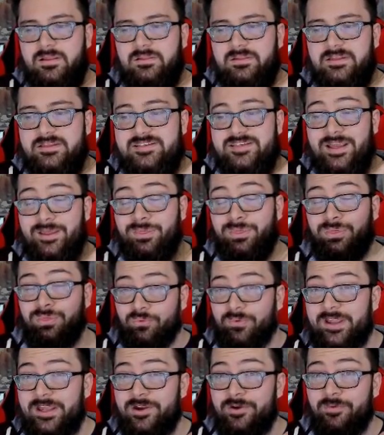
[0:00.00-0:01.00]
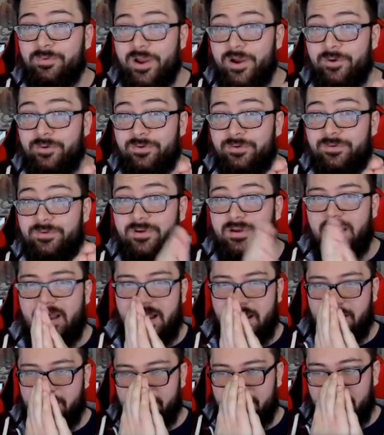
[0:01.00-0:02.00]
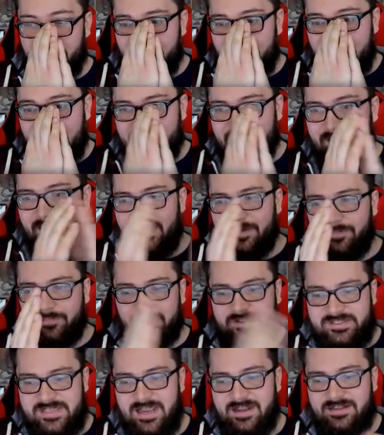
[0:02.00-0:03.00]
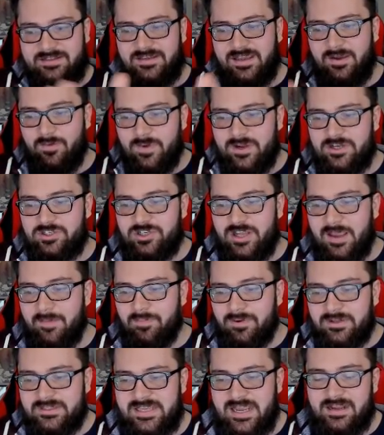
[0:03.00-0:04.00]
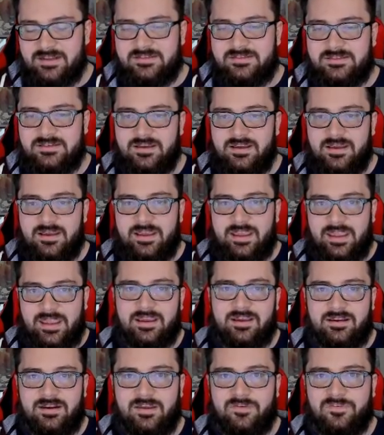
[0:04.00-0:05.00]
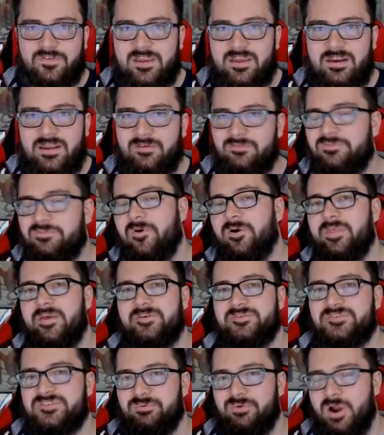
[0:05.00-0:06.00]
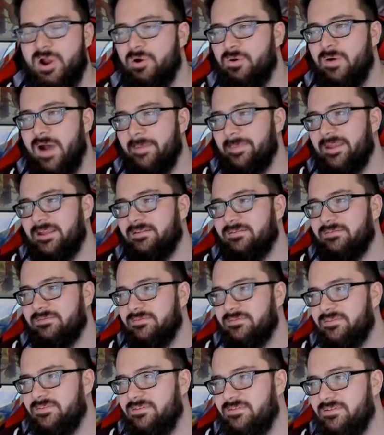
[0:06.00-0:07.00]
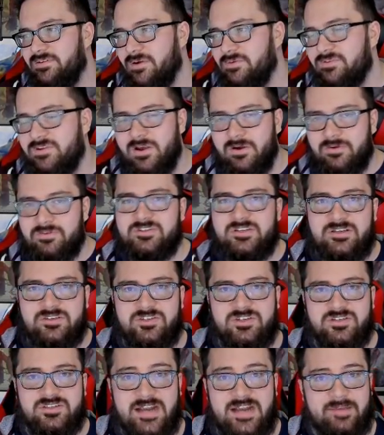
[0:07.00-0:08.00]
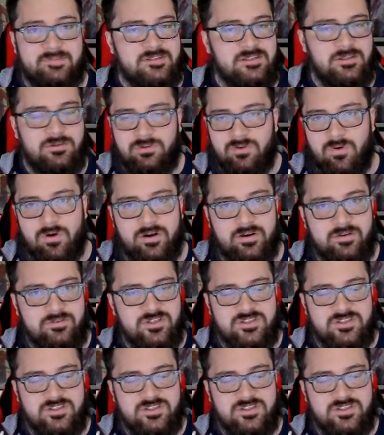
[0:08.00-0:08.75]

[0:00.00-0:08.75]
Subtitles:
let's say 3 in a row, if I can get a Protect, a Wish, a Protect, in. If he can hit 4 of those in a row, I mean, Coach C is just an absolute lord.